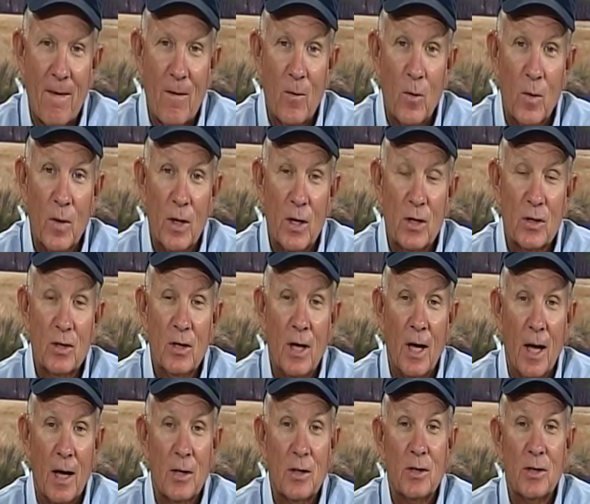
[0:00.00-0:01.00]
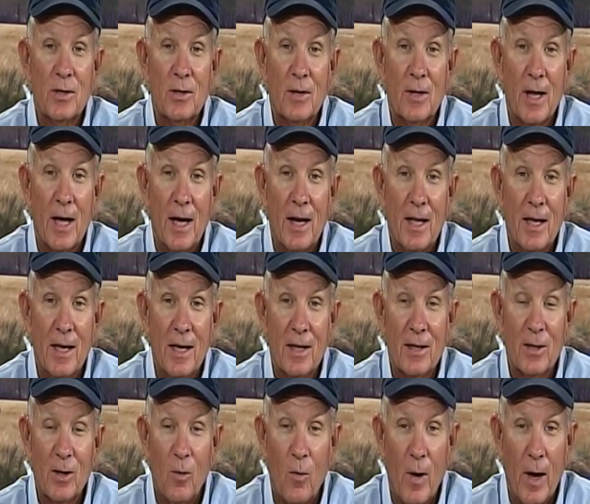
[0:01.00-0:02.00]
Well, there's the answer on how do you
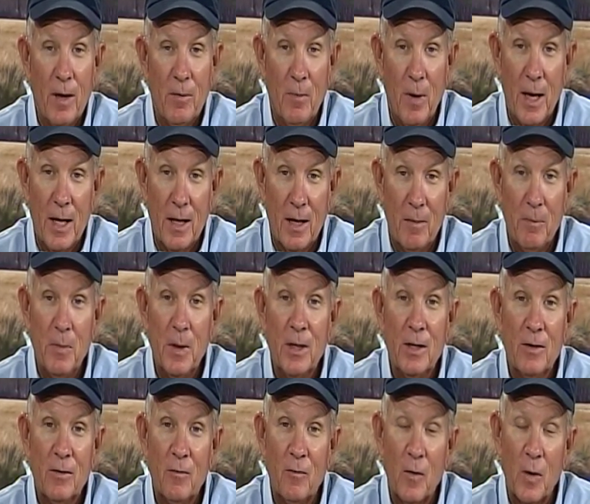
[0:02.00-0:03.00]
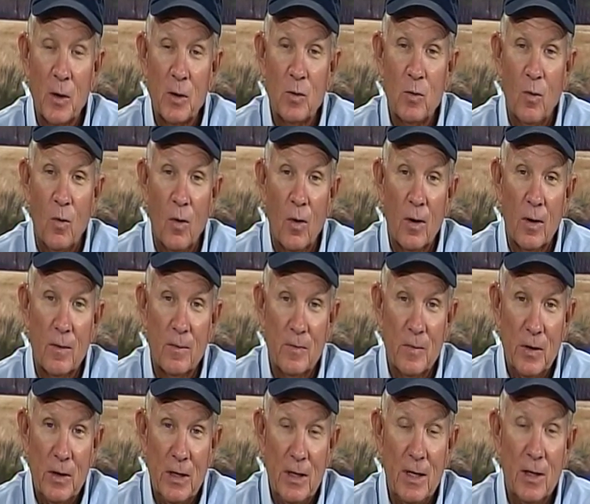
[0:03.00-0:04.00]
get the white bait up into the fresh water.
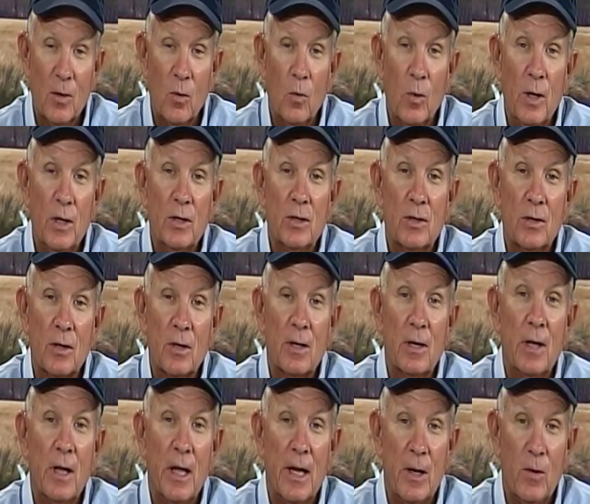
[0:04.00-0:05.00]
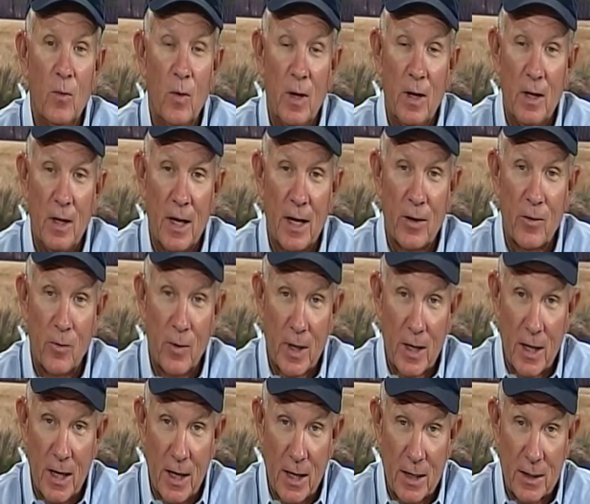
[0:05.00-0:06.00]
You need a recirculating well like
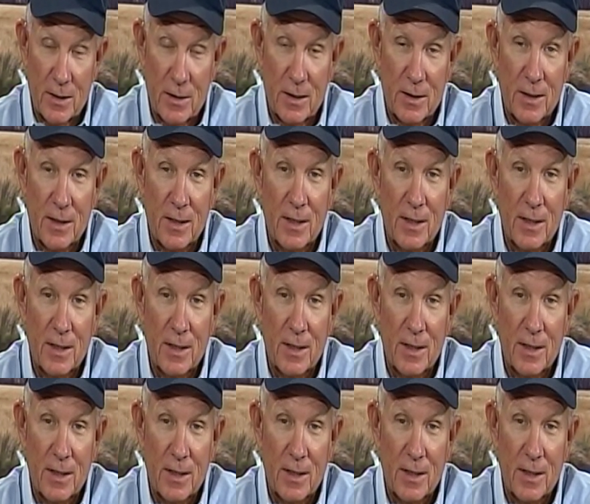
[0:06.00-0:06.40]
Rick has.